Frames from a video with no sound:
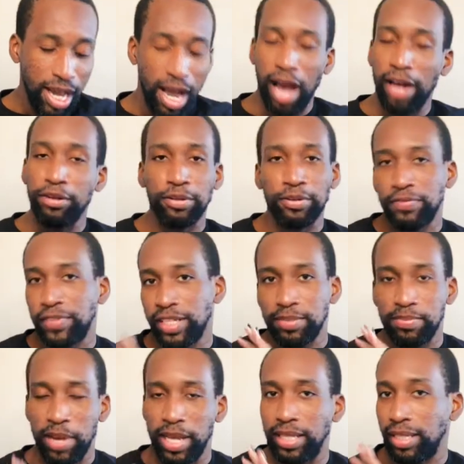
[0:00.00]
I don't know if this
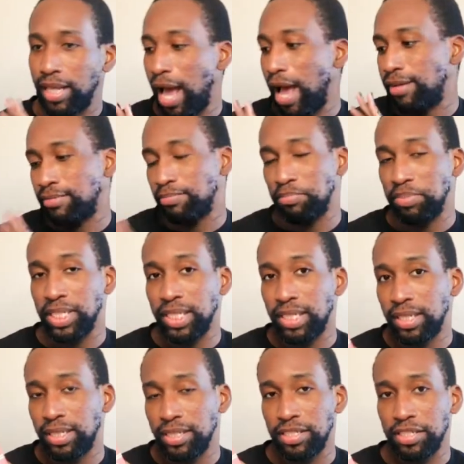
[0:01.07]
might uh, be
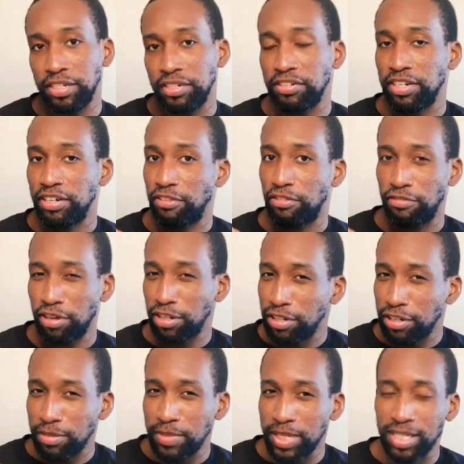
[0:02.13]
considered a
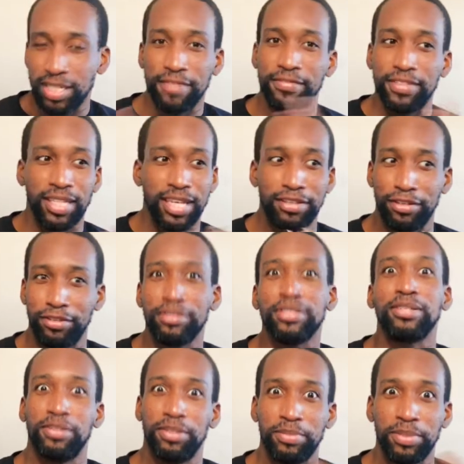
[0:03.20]
thriller because I feel like there is
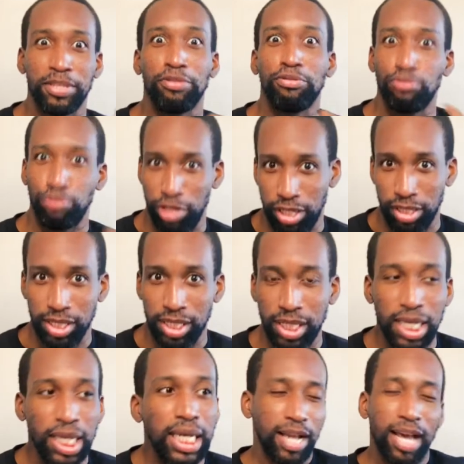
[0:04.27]
going to be thrill,
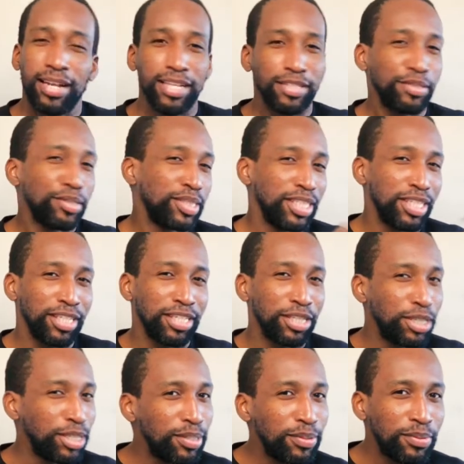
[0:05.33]
not necessarily in a
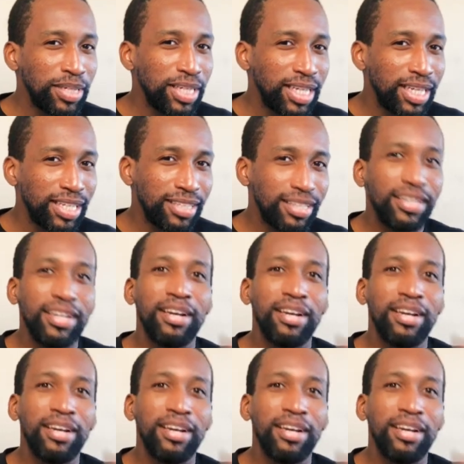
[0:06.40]
good way,